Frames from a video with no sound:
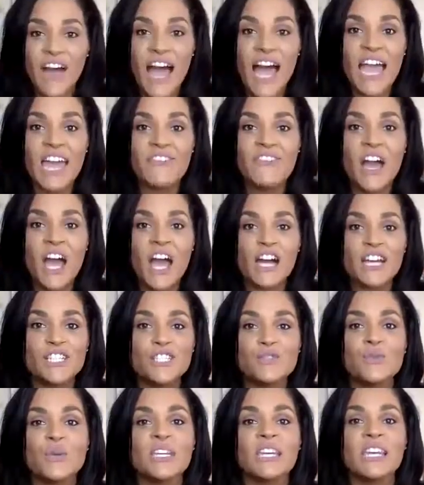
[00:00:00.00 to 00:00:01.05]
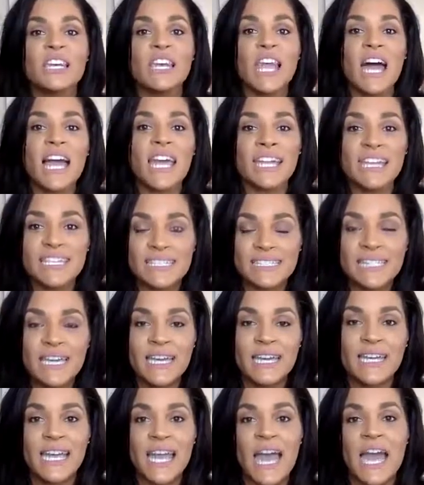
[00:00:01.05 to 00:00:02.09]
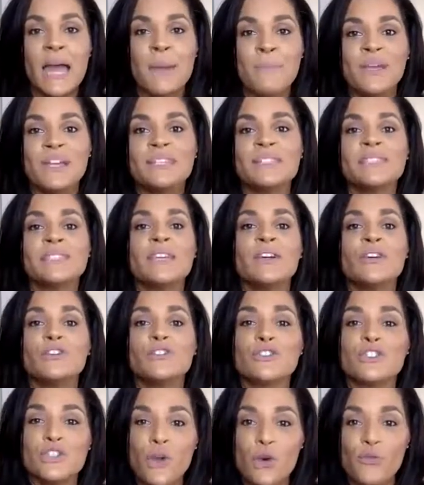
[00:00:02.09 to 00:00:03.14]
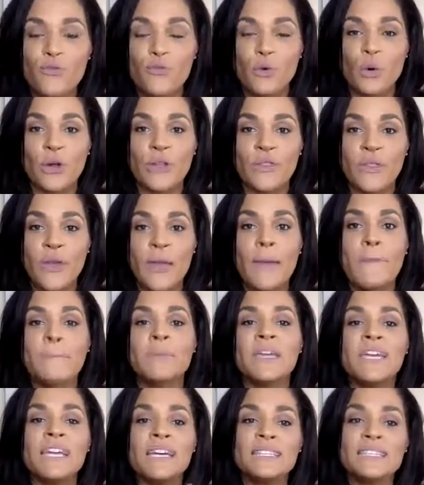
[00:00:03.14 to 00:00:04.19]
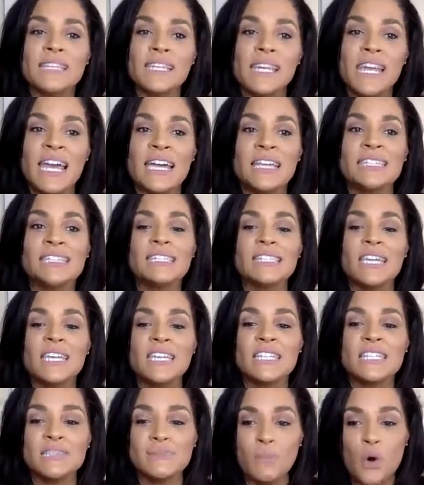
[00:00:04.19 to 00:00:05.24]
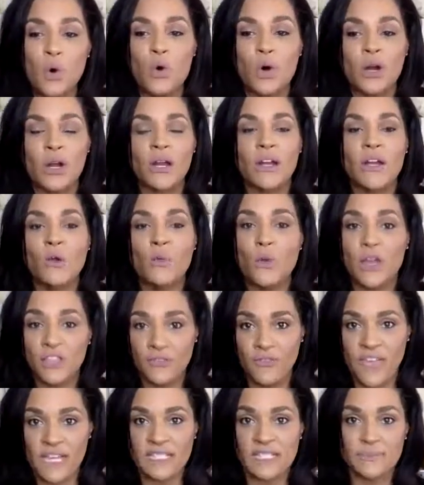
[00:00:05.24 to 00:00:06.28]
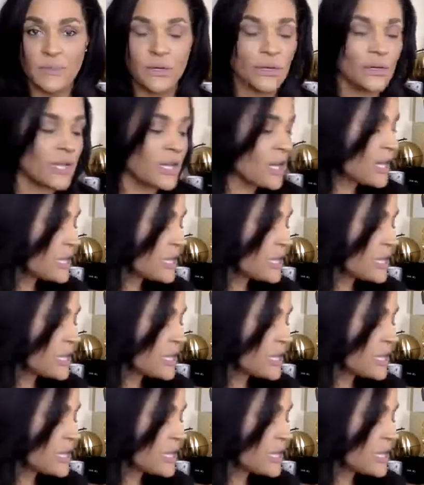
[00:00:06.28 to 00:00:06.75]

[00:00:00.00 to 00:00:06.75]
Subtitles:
500 likes, comments, so forth. Because less is more with Facebook.